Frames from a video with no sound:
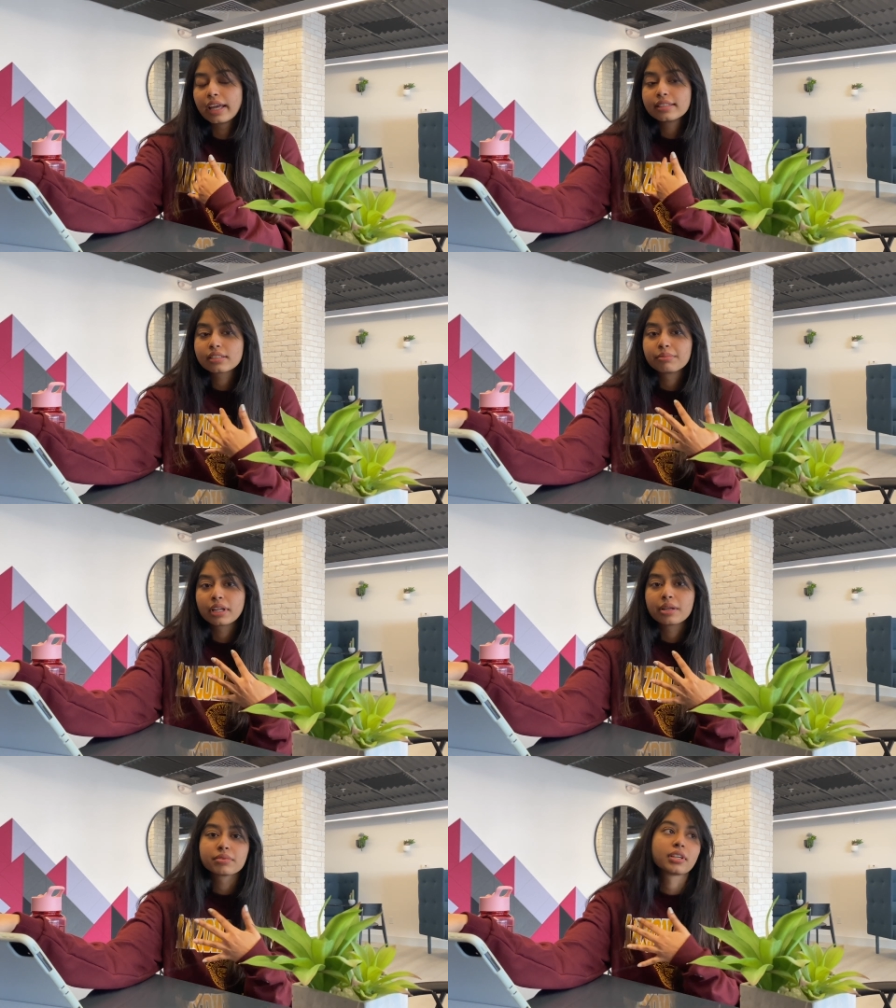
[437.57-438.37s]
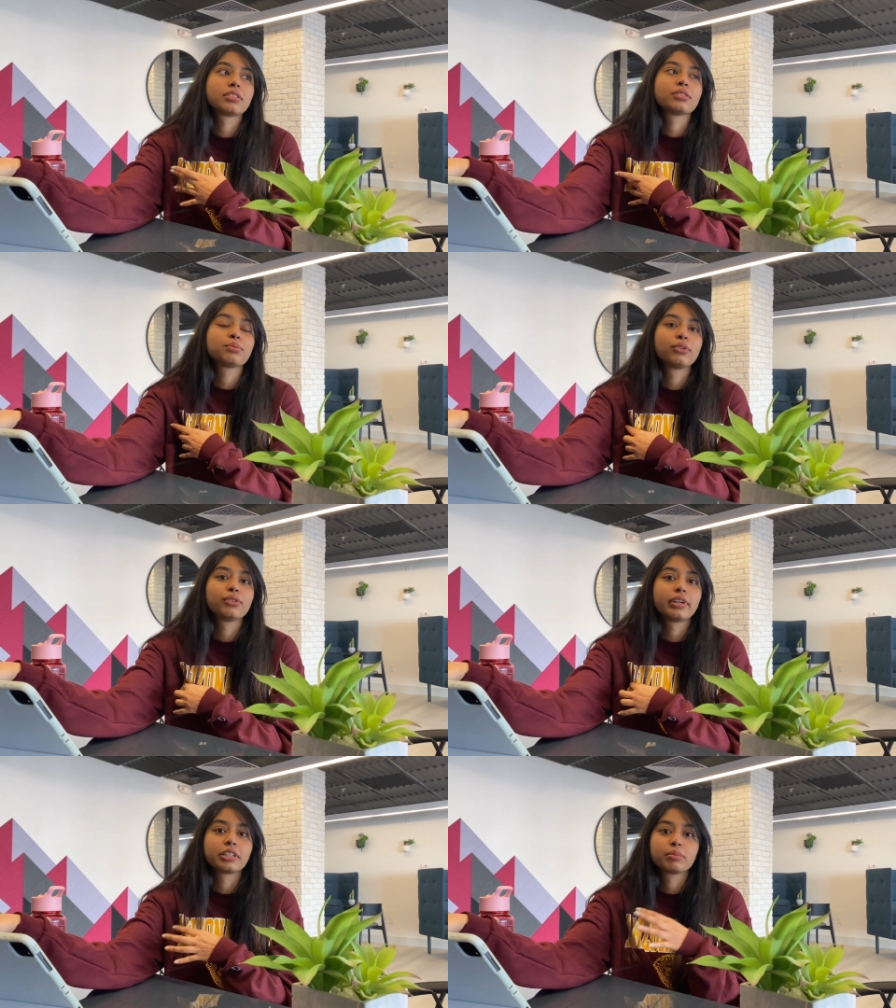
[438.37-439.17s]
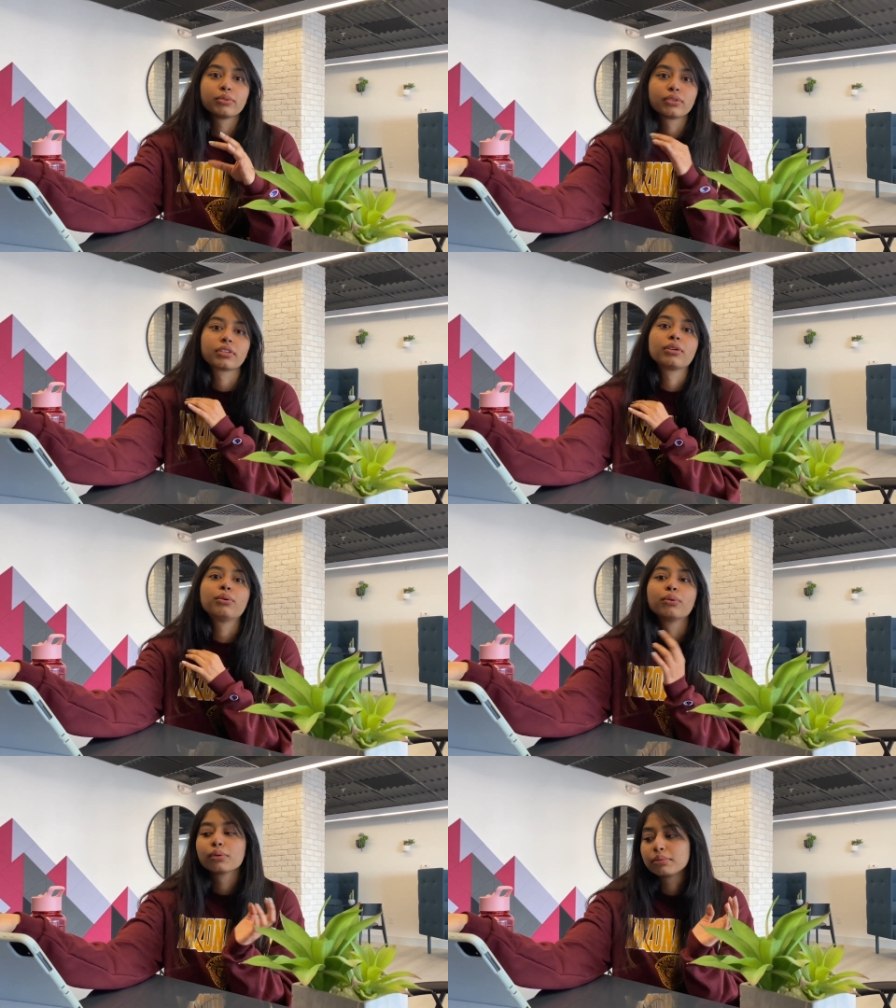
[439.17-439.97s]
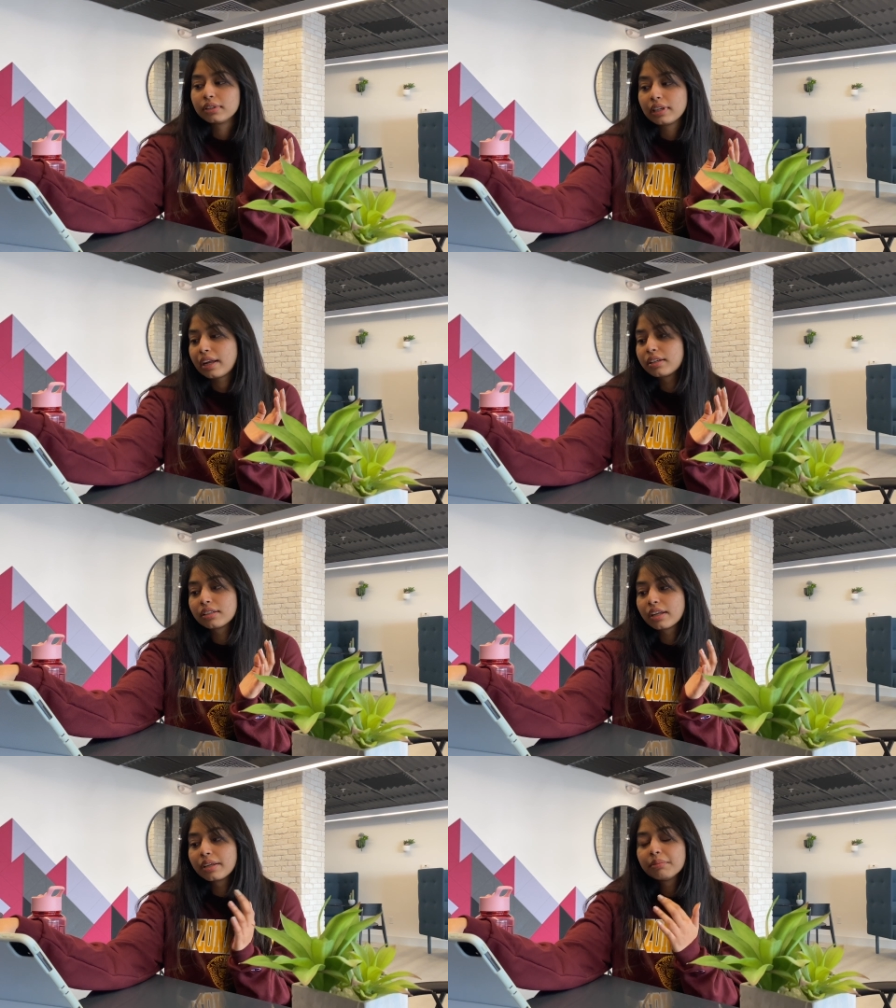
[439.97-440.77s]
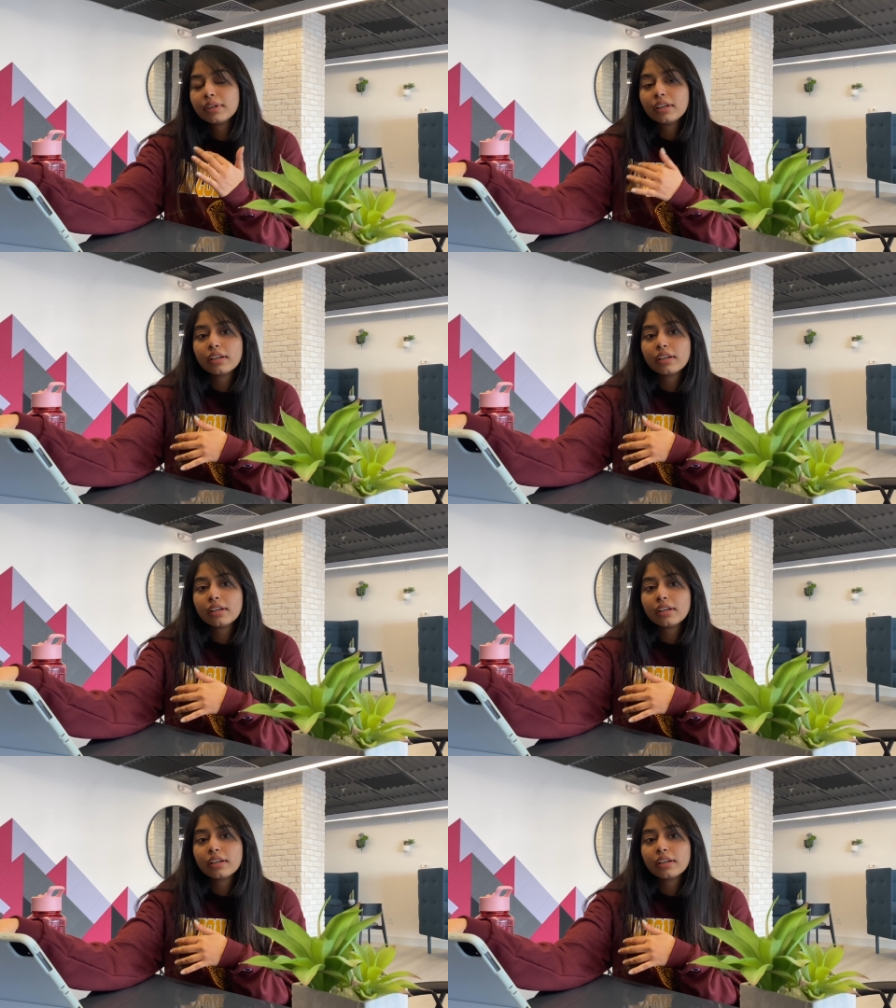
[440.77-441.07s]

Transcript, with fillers: and sometimes i just want to explore the whole world at a time